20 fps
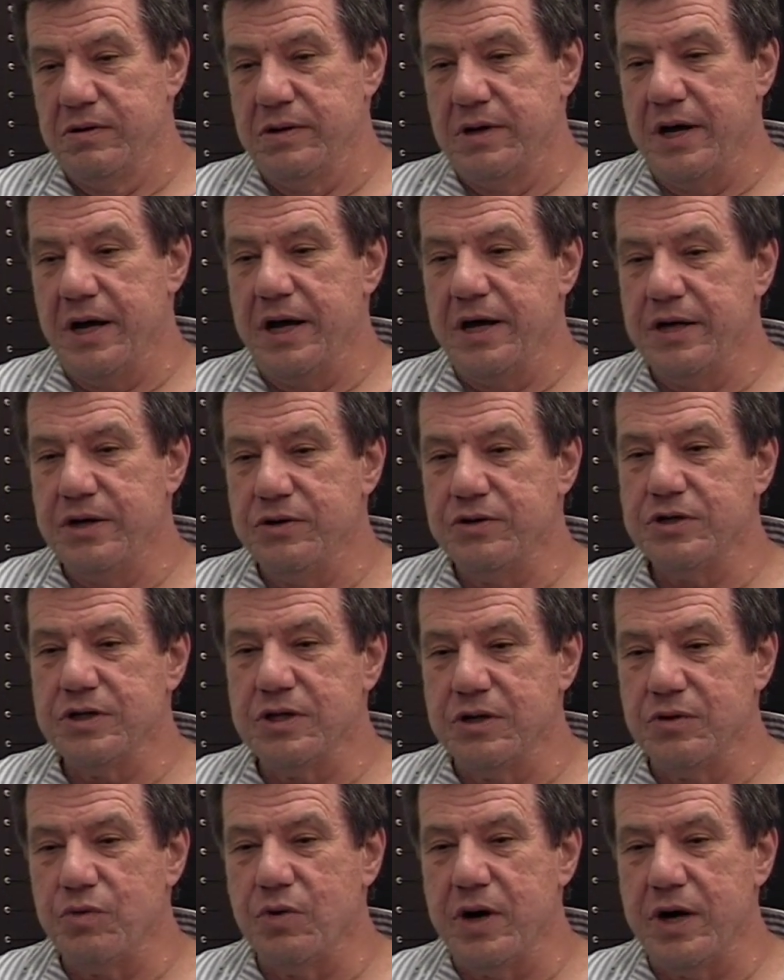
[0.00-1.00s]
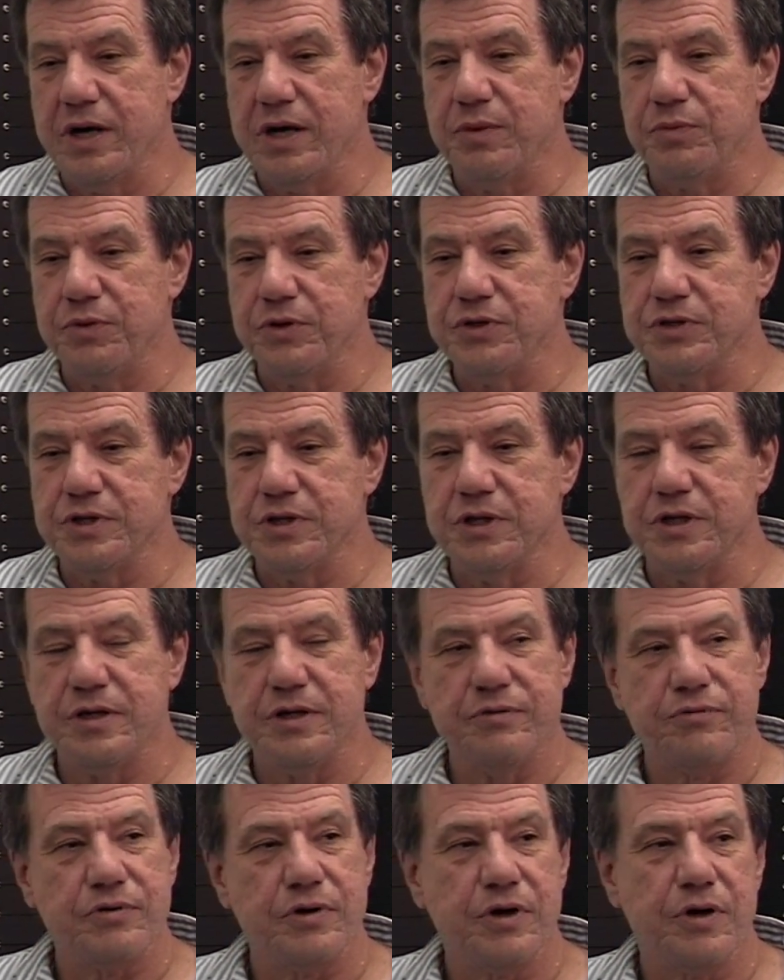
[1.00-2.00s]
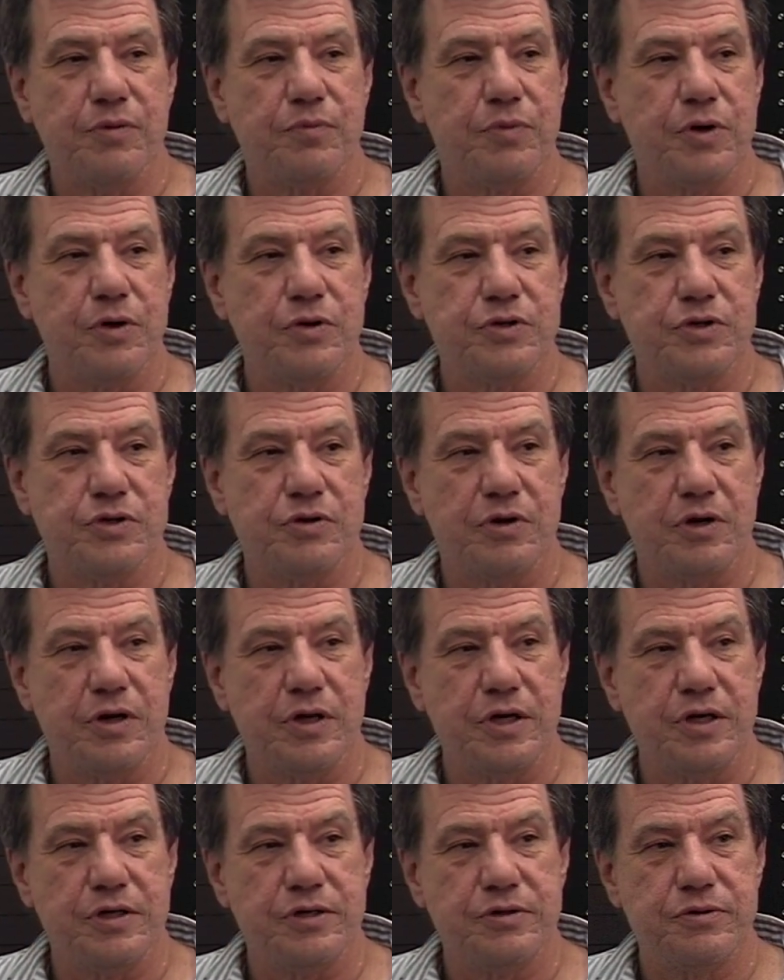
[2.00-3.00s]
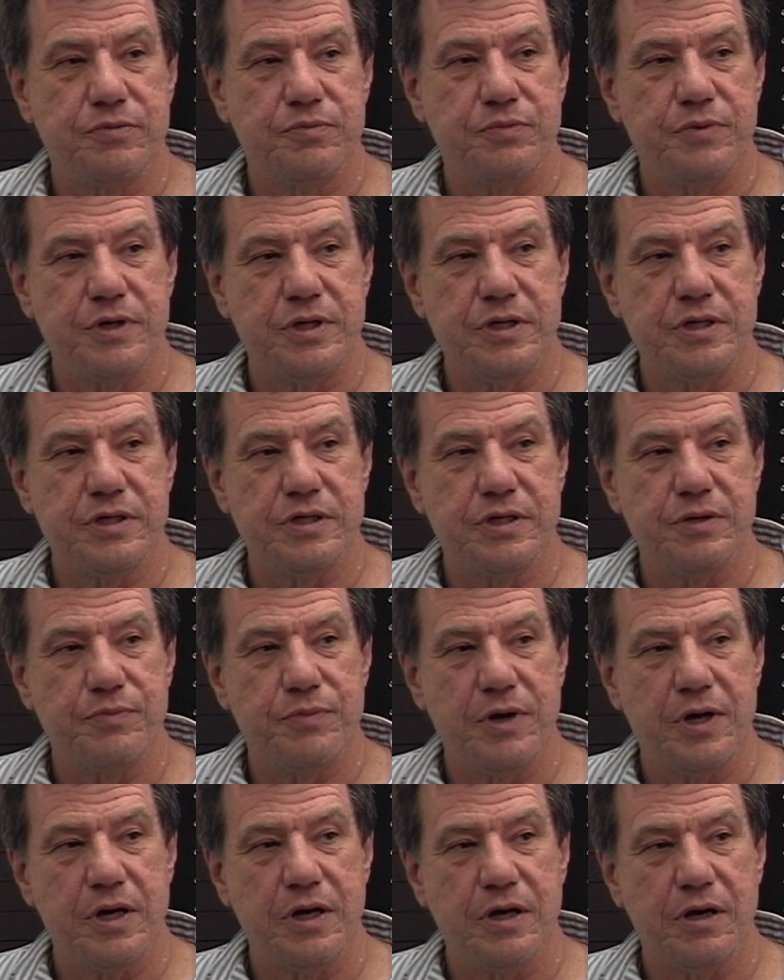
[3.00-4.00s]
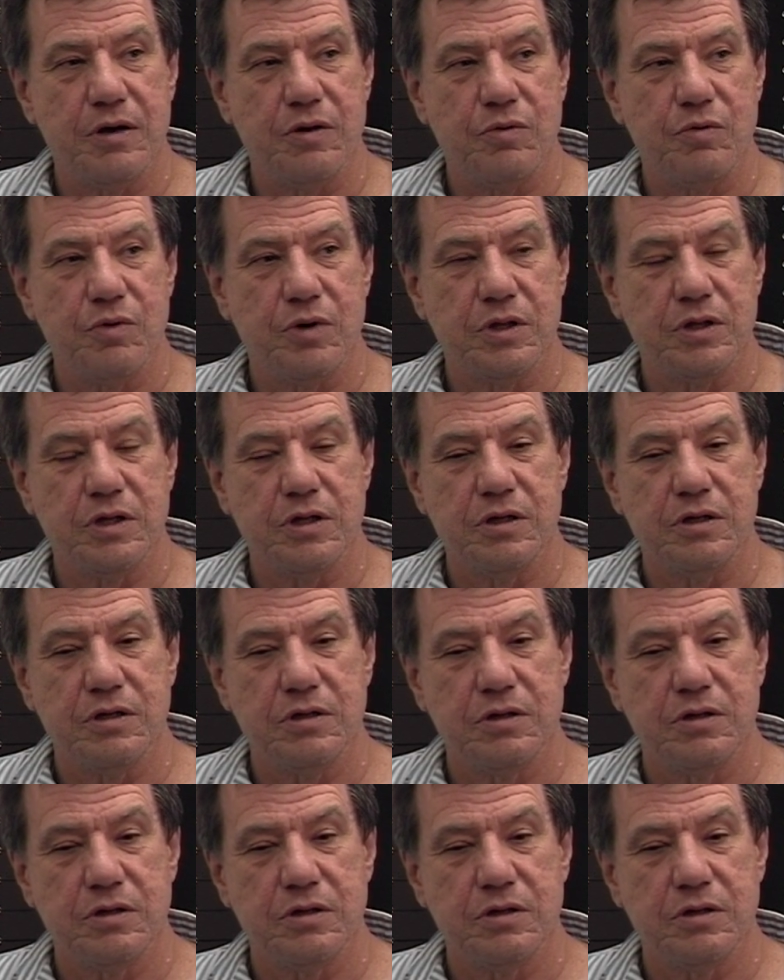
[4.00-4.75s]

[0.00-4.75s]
I usually wind up using a different composer on each piece, depending on what the...